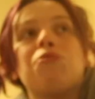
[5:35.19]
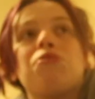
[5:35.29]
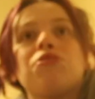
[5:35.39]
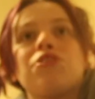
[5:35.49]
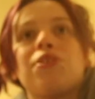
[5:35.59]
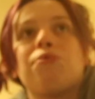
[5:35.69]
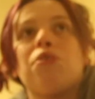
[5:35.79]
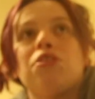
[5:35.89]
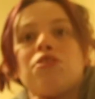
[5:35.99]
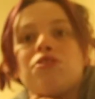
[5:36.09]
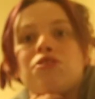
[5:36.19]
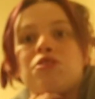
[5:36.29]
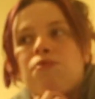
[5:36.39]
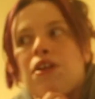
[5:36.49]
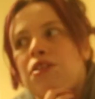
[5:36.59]
More so
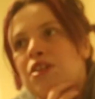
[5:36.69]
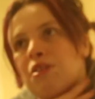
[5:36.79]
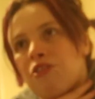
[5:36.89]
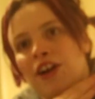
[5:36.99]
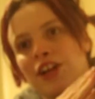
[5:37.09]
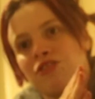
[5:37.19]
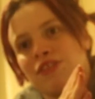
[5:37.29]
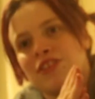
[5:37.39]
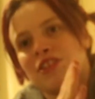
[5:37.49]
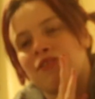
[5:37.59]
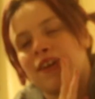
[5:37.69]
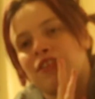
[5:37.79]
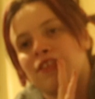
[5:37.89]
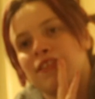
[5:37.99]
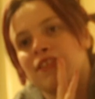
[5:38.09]
ones where you deal with high stress
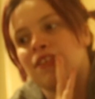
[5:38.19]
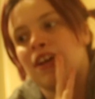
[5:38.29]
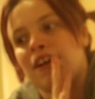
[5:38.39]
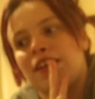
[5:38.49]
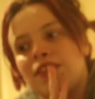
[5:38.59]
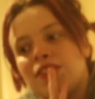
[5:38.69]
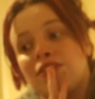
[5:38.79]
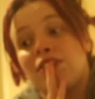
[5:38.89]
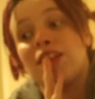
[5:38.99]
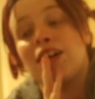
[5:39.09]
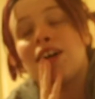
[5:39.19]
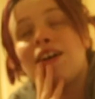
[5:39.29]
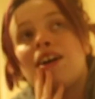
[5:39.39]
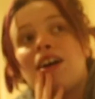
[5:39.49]
situations and stuff like that.